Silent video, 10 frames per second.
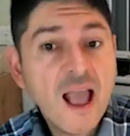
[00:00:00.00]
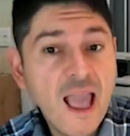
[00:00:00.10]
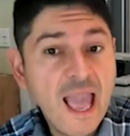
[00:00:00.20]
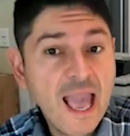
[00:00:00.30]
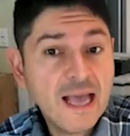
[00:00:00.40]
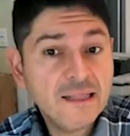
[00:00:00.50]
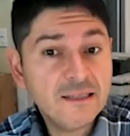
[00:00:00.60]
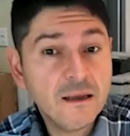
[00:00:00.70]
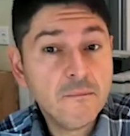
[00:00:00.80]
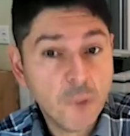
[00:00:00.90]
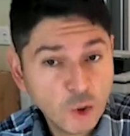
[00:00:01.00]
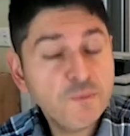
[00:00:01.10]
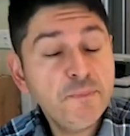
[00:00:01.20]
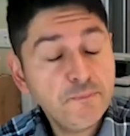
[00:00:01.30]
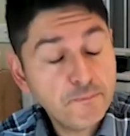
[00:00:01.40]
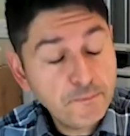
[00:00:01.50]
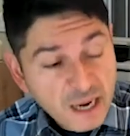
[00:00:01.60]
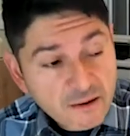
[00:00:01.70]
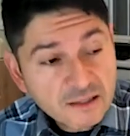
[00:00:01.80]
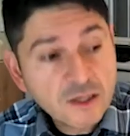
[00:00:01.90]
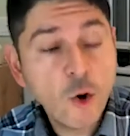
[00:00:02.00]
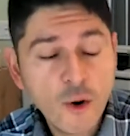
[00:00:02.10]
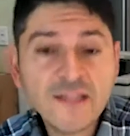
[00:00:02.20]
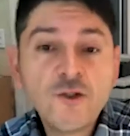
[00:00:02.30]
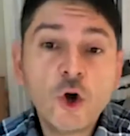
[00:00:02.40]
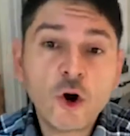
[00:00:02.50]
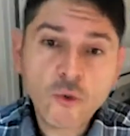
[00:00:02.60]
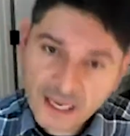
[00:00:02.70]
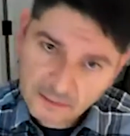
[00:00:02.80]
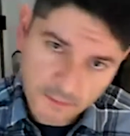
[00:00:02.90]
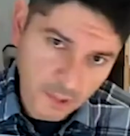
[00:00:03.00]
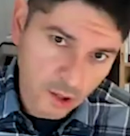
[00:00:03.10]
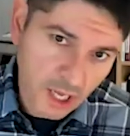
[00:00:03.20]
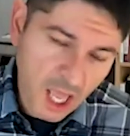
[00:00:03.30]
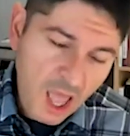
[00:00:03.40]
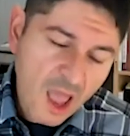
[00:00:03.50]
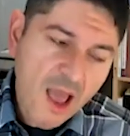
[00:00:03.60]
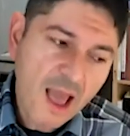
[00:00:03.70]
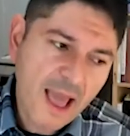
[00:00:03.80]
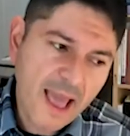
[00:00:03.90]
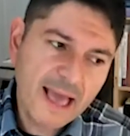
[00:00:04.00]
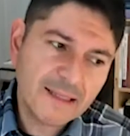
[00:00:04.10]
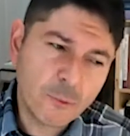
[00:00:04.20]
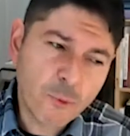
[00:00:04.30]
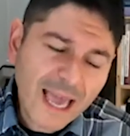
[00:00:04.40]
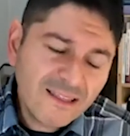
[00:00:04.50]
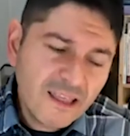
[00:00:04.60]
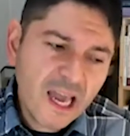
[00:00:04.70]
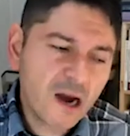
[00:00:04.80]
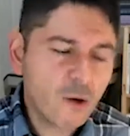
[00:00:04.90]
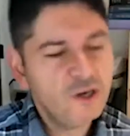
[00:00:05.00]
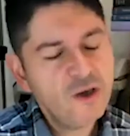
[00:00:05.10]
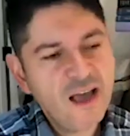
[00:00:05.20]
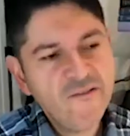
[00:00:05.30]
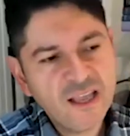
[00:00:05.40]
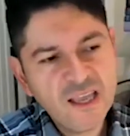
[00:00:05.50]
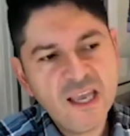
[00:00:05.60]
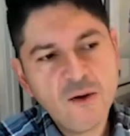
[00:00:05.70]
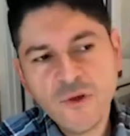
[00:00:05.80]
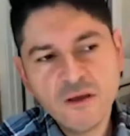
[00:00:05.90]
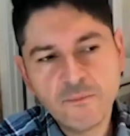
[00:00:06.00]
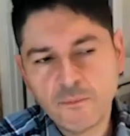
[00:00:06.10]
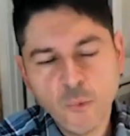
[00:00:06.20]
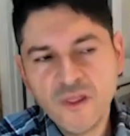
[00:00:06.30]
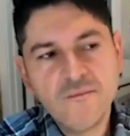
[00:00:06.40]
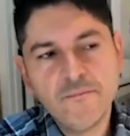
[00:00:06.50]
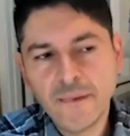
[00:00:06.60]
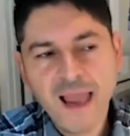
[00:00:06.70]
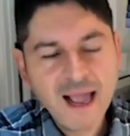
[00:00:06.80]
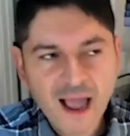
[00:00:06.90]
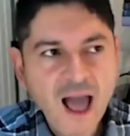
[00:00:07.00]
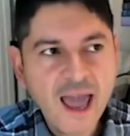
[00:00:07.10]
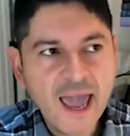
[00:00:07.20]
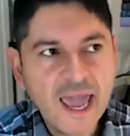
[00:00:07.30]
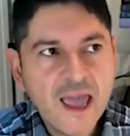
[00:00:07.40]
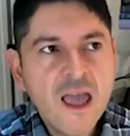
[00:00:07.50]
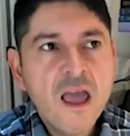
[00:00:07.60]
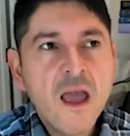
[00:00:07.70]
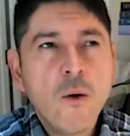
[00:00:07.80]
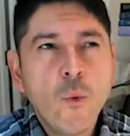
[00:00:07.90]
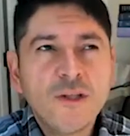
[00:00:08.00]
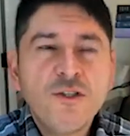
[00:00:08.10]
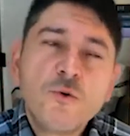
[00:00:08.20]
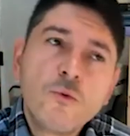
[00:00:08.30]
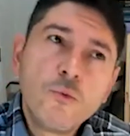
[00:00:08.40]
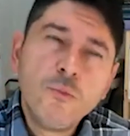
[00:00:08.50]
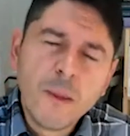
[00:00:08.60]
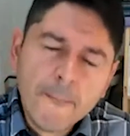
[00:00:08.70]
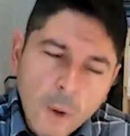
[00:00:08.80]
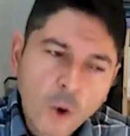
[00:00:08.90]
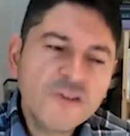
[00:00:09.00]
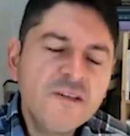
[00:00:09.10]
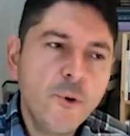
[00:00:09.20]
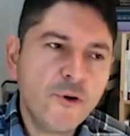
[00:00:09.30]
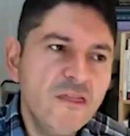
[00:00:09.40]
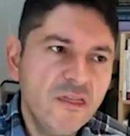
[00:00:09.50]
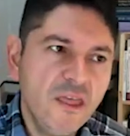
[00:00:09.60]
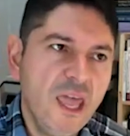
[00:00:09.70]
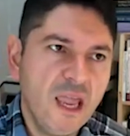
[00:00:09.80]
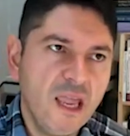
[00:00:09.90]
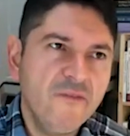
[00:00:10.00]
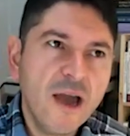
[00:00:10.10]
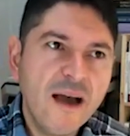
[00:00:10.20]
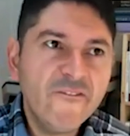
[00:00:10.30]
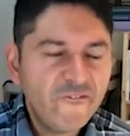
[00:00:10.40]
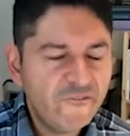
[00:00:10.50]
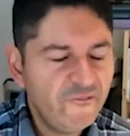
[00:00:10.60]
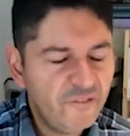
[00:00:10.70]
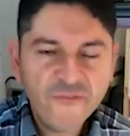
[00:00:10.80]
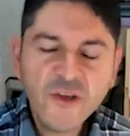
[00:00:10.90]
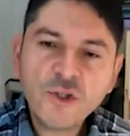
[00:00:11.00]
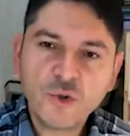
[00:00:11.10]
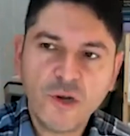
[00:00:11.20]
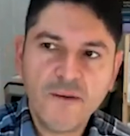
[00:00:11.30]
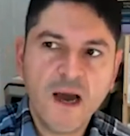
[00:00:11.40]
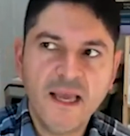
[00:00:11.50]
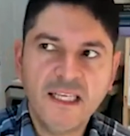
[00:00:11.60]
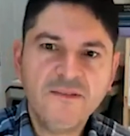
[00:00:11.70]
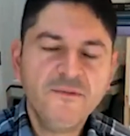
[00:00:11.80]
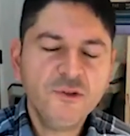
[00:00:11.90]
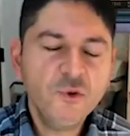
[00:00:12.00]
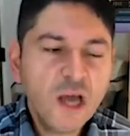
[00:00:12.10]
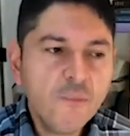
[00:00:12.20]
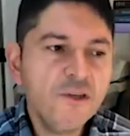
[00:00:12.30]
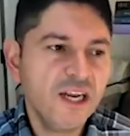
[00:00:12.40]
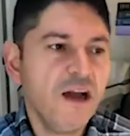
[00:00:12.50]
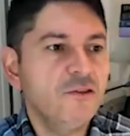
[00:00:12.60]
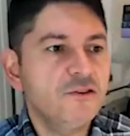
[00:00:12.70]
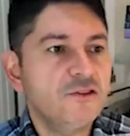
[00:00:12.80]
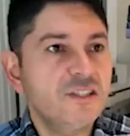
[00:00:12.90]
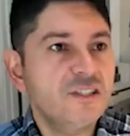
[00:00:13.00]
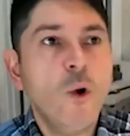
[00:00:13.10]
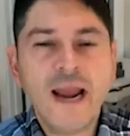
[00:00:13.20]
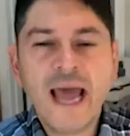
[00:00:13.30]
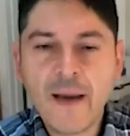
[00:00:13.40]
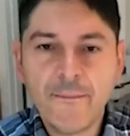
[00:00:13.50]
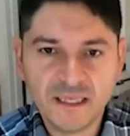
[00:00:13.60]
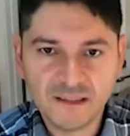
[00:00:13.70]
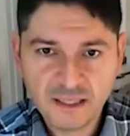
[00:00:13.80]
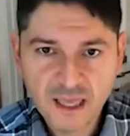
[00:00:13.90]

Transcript: And most parents go into correct mode. And right there, when you have a kid with a black eye, the most important thing, if you have the future in mind, is to help the child understand what happened.